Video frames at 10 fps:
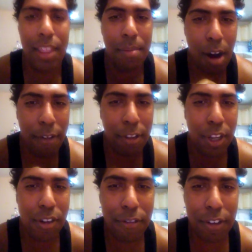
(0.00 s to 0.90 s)
in the Marvel
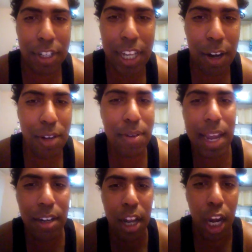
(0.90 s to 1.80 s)
Universe, how do you
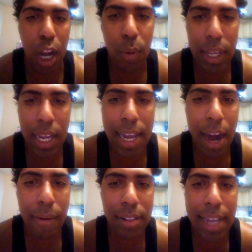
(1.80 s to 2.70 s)
get Loki,
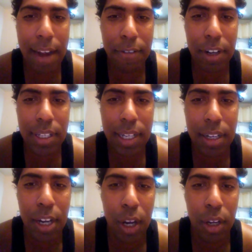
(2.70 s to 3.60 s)
Carol Danvers, and